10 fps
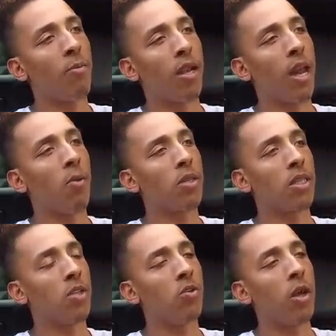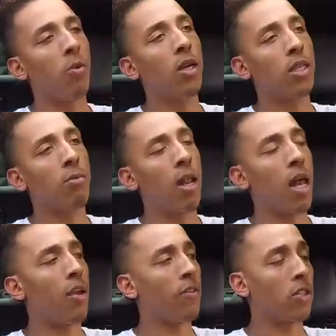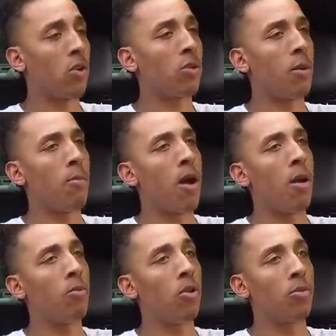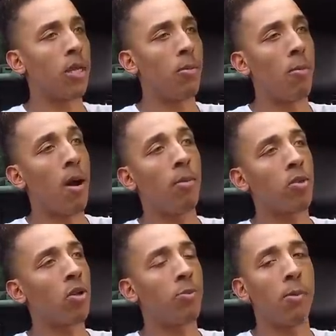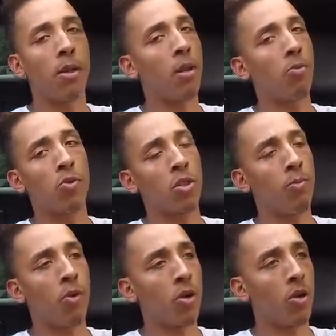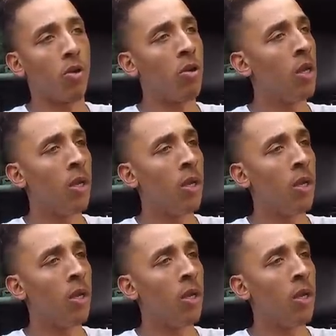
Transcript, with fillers: My dad was a dude that was in my life, and so was my mom. You know what I'm saying? My mom's always been my number one supporter, though.